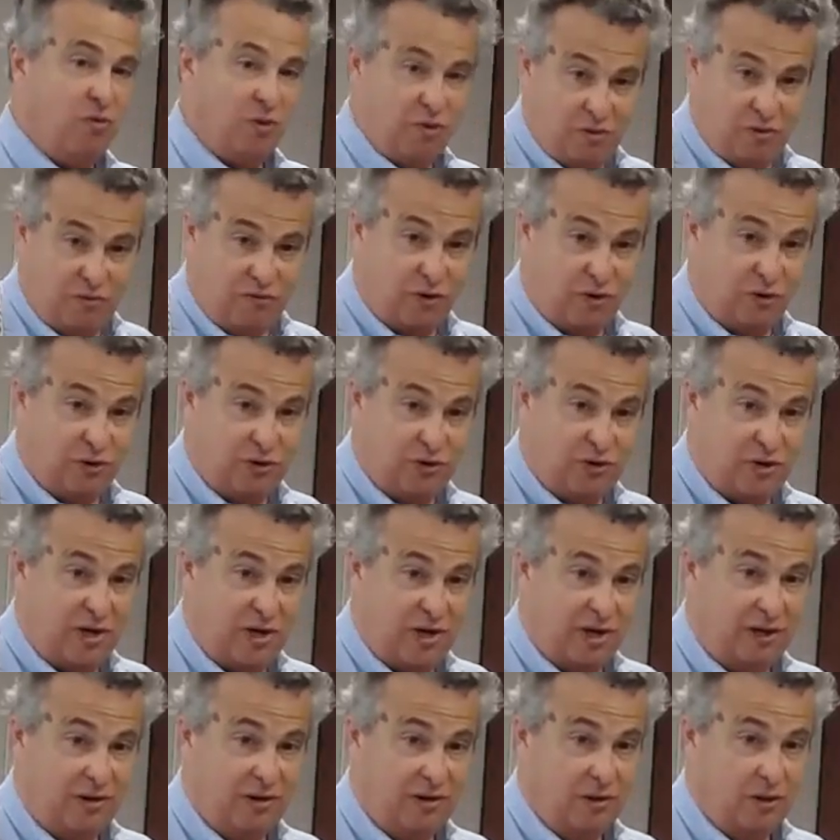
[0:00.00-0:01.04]
The first
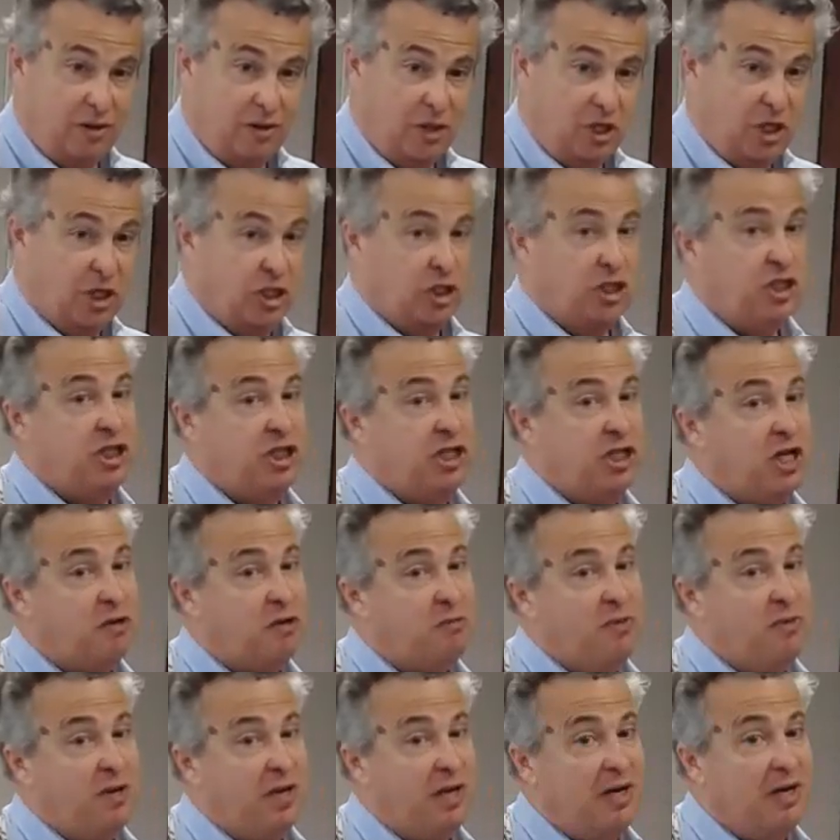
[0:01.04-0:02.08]
thing, seek
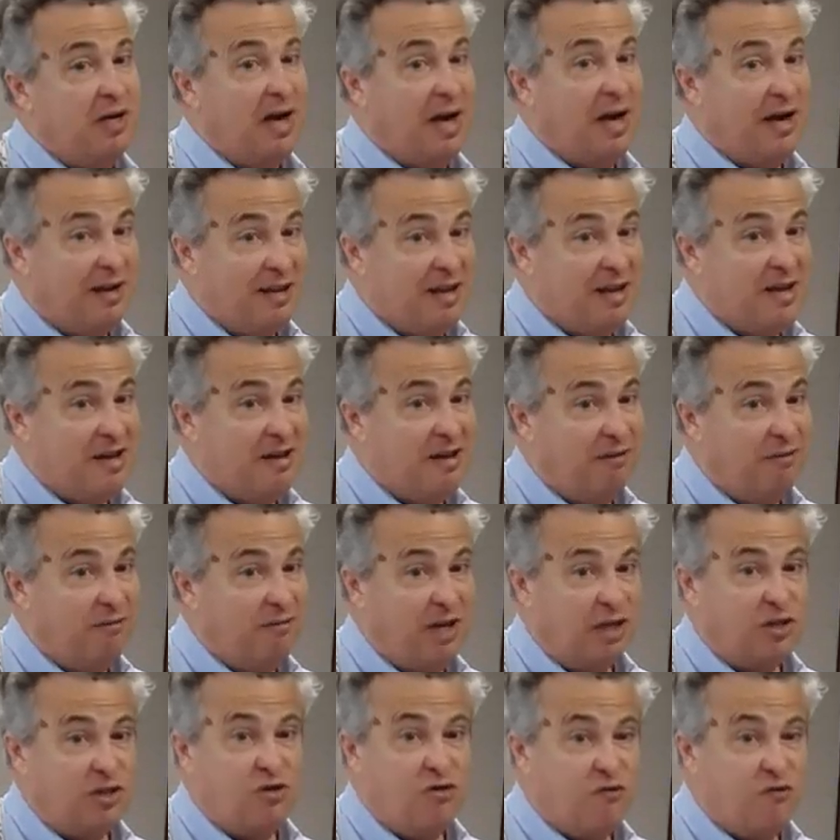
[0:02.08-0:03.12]
me and live.
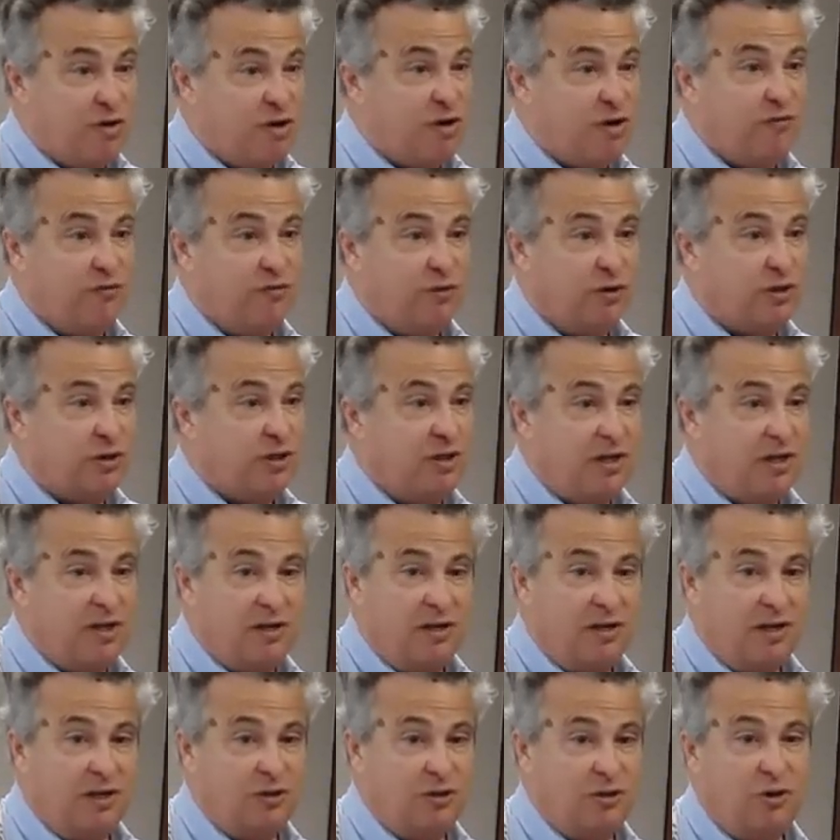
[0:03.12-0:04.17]
That's the very first thing
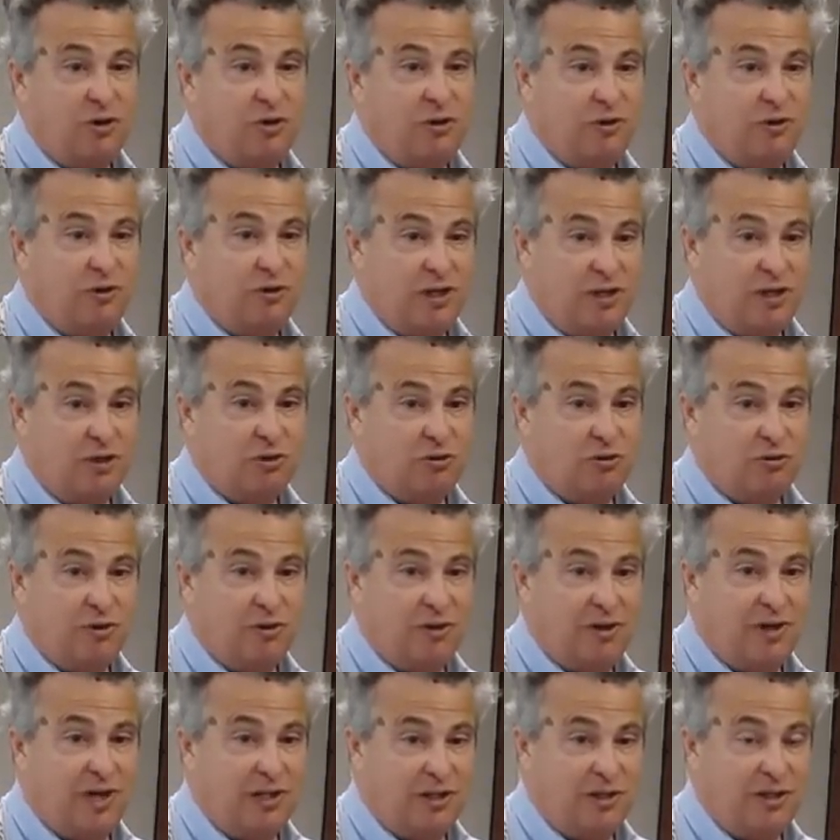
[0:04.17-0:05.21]
God told the
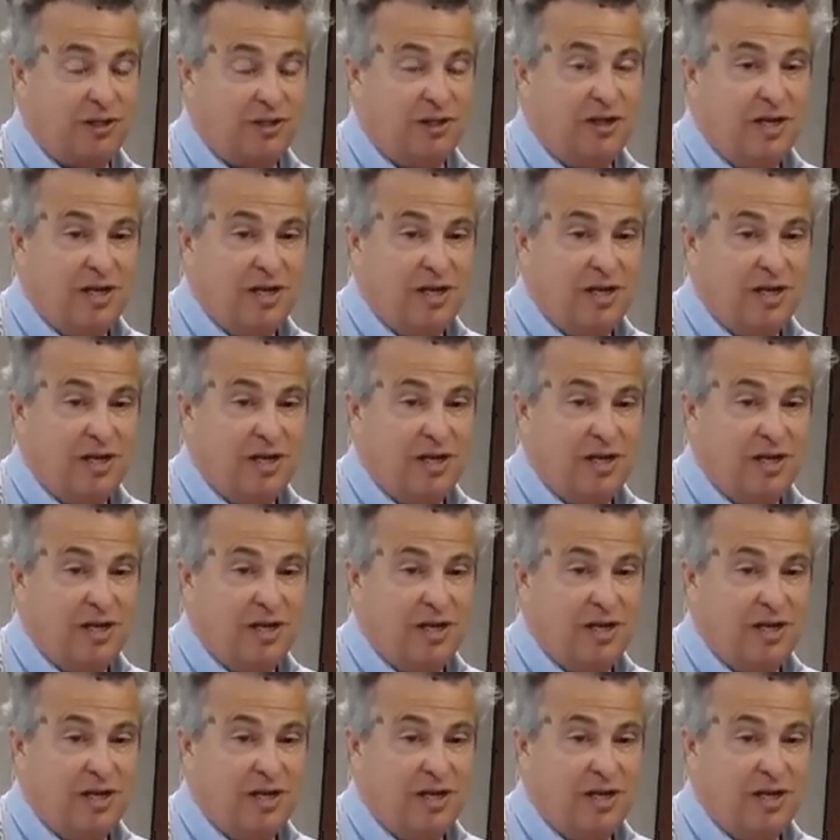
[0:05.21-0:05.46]
Israelites in,